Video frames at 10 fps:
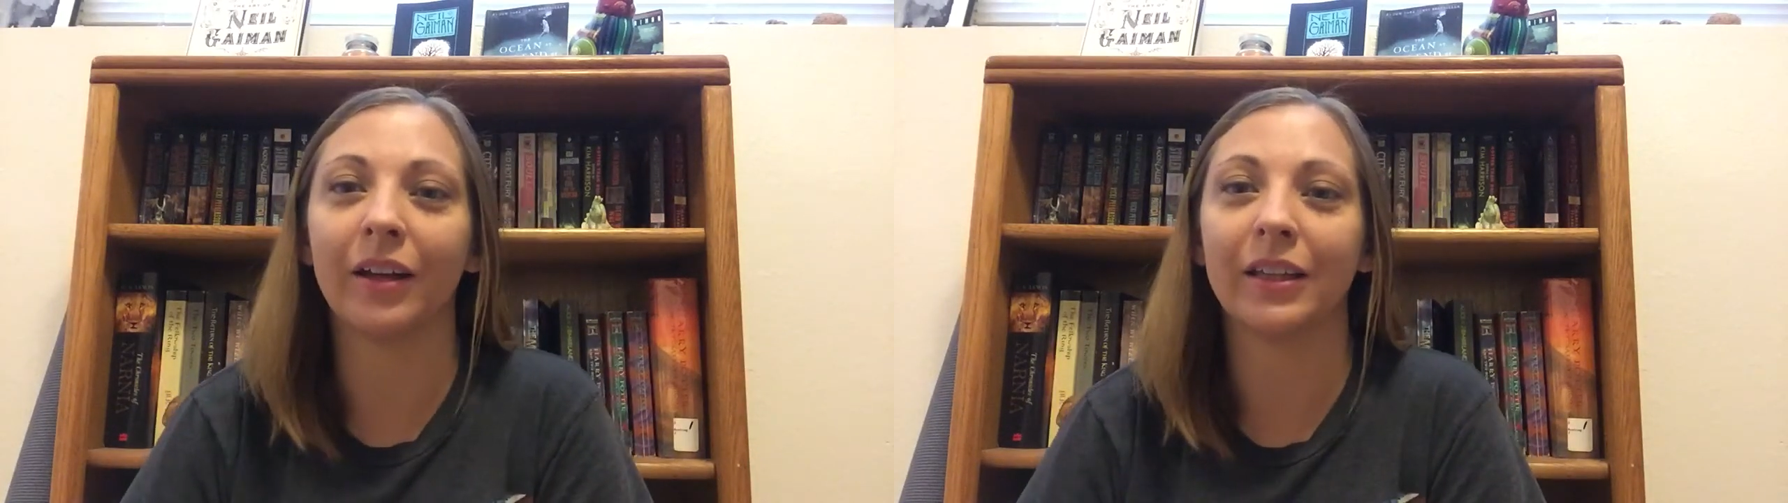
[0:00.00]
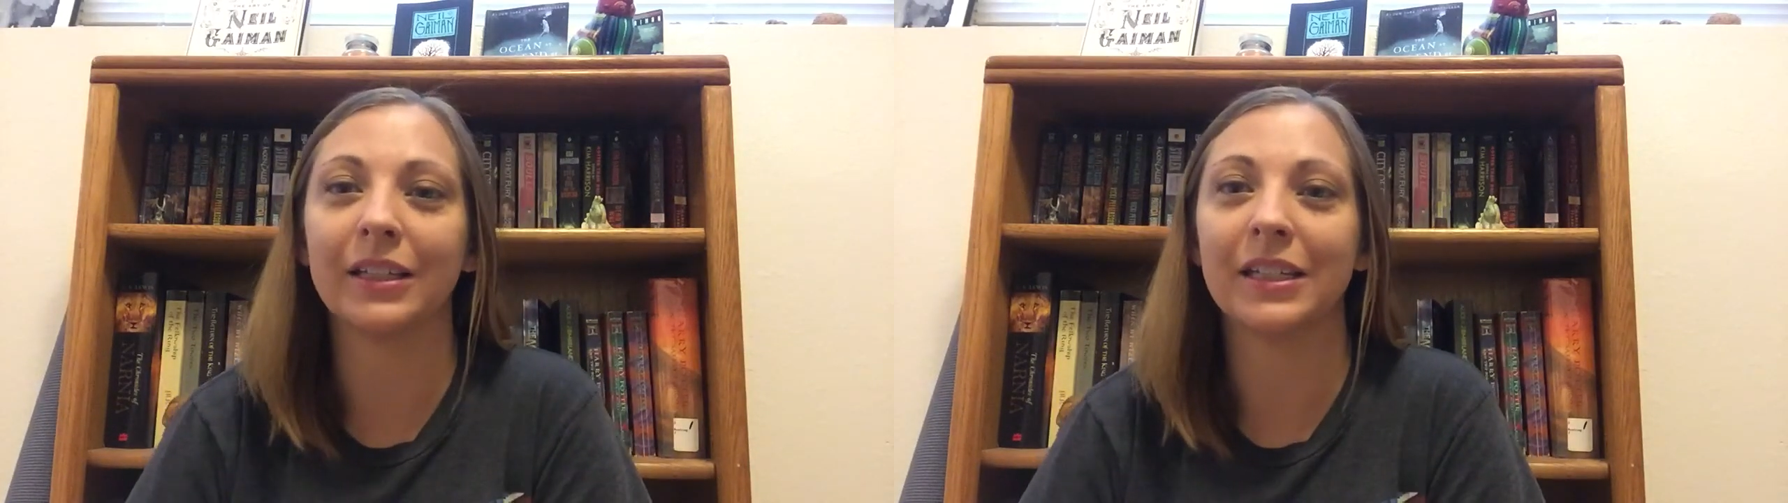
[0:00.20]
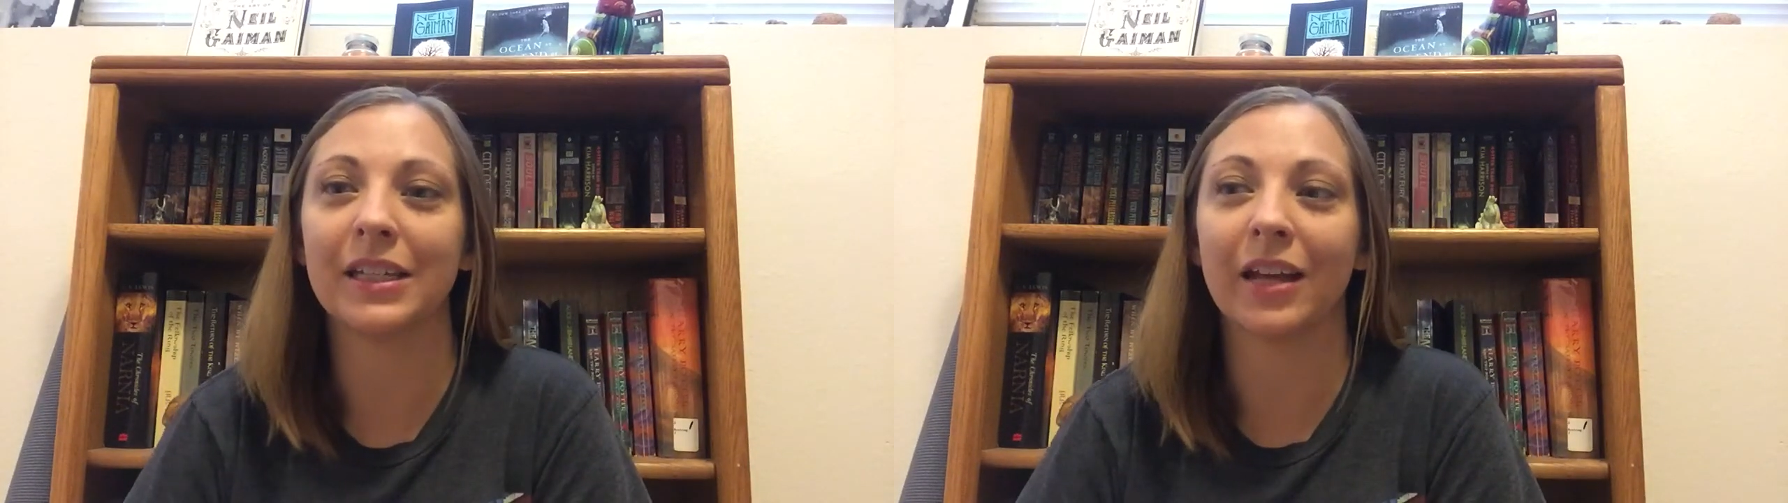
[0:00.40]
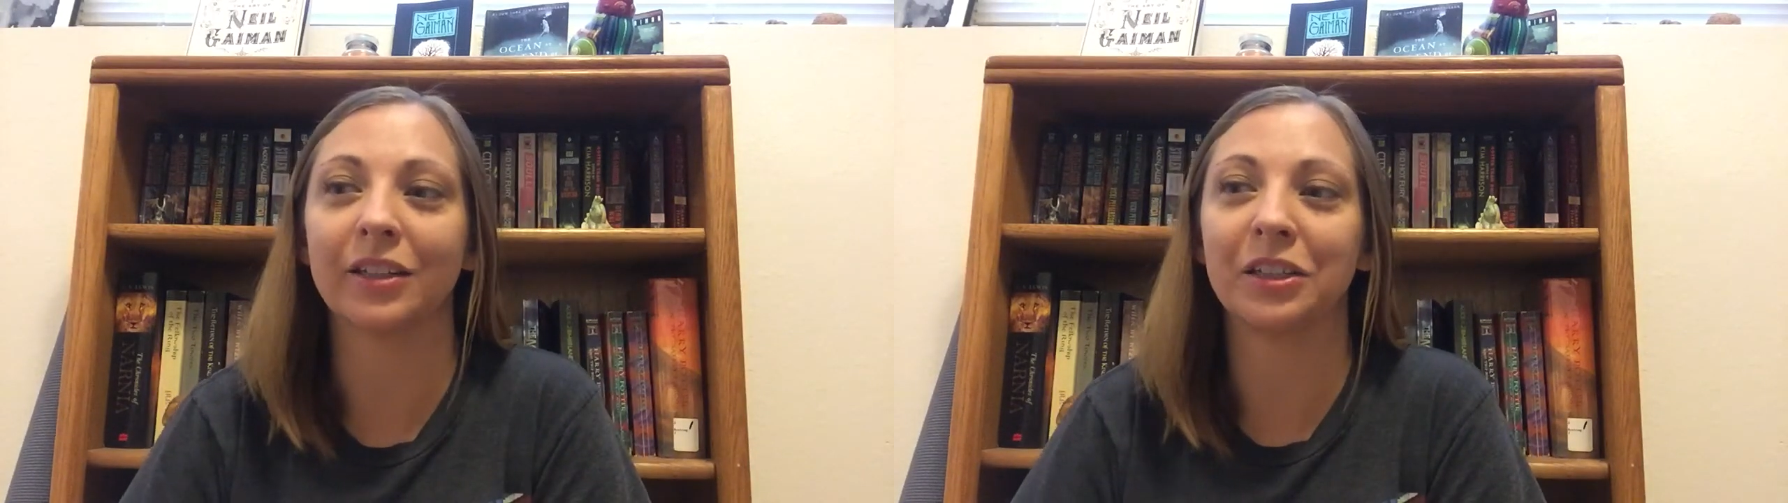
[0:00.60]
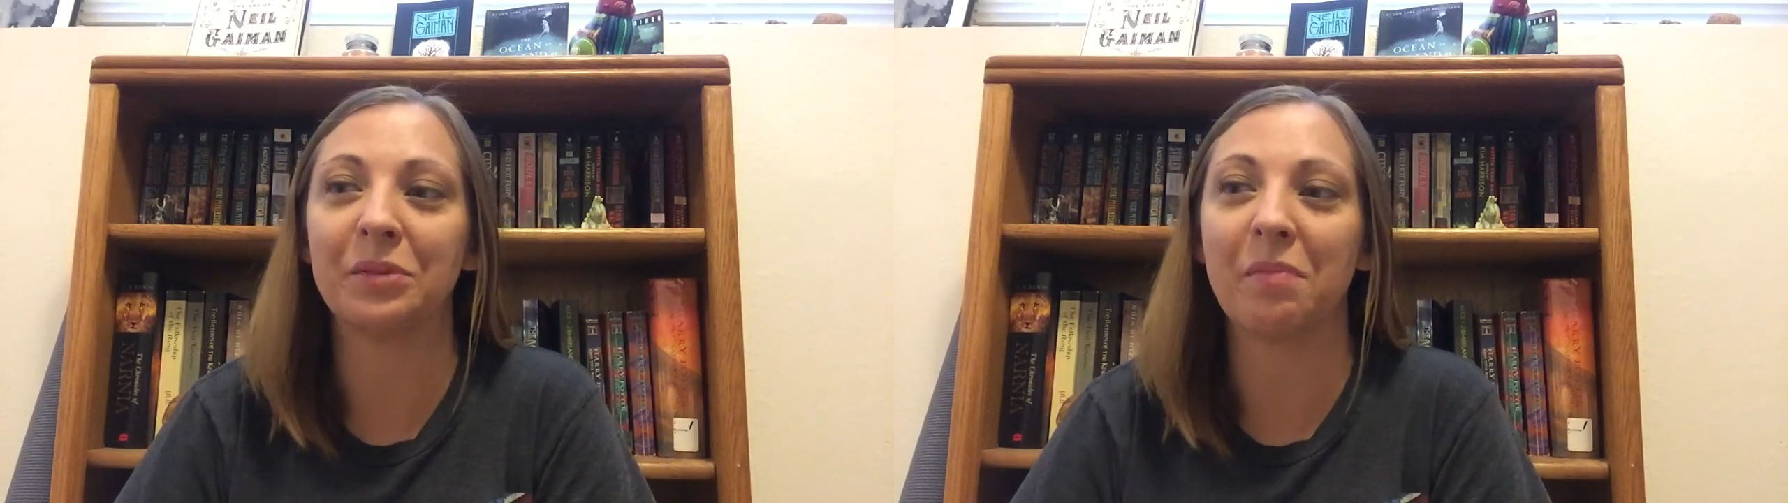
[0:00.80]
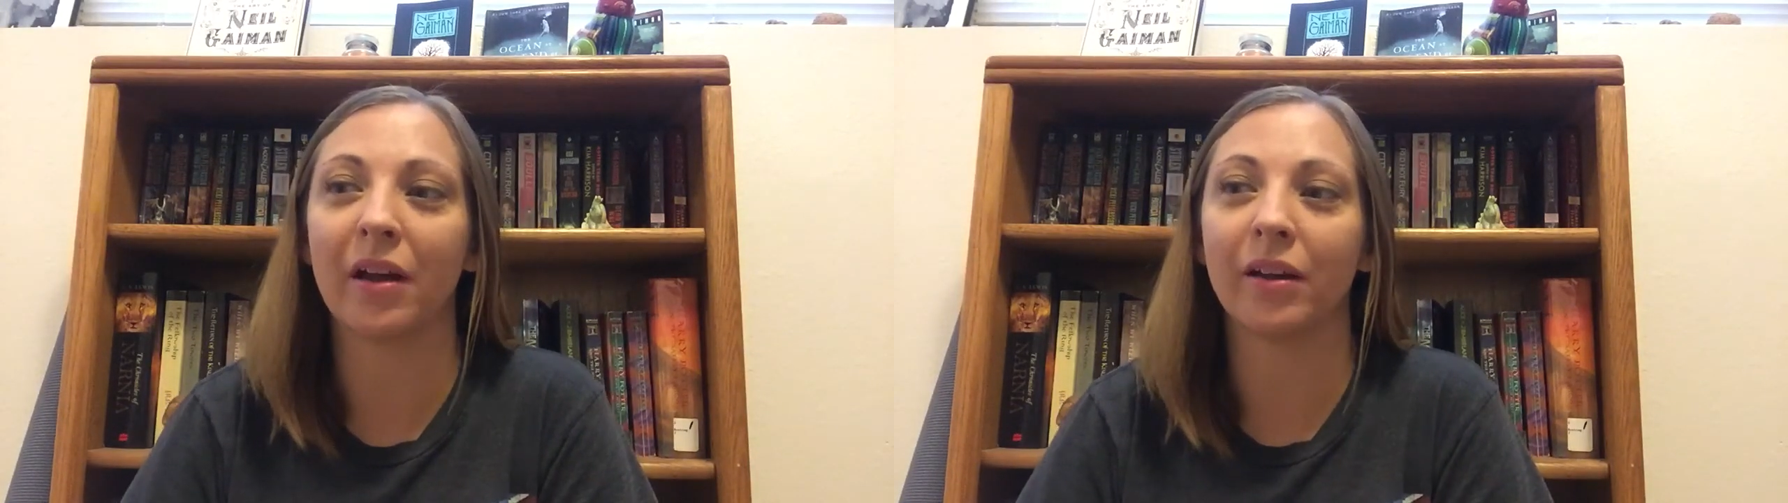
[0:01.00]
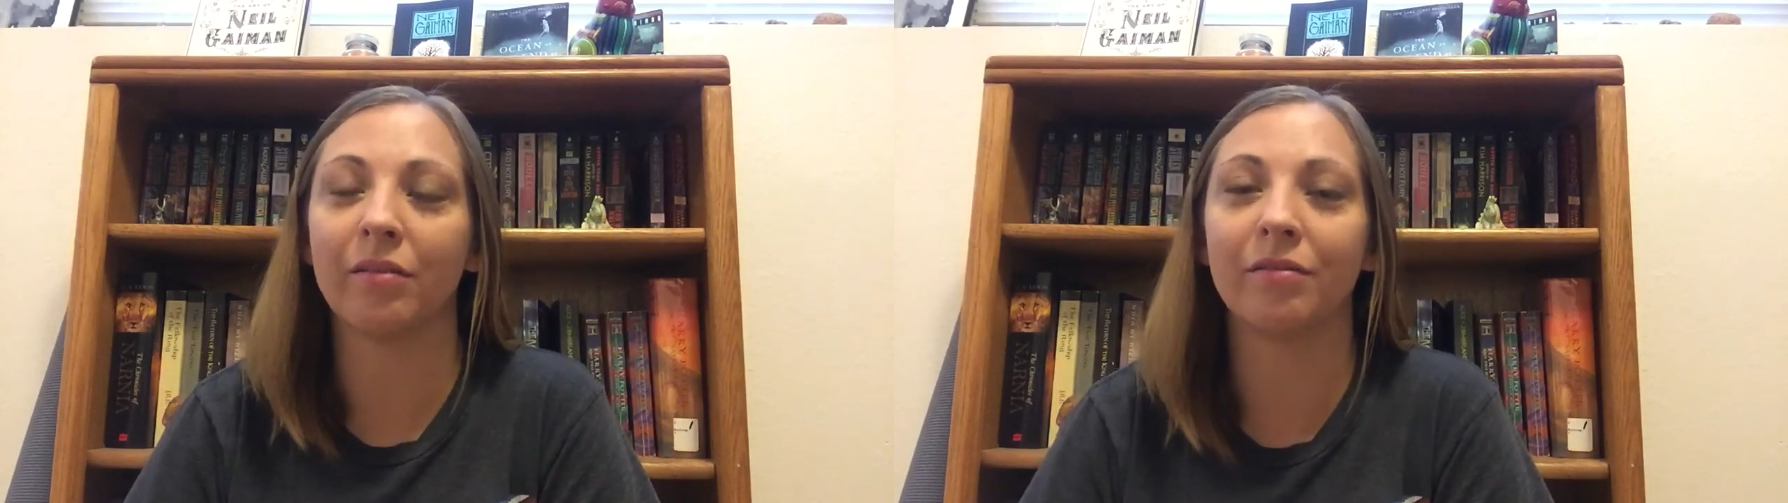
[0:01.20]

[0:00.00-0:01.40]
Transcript: This is actually my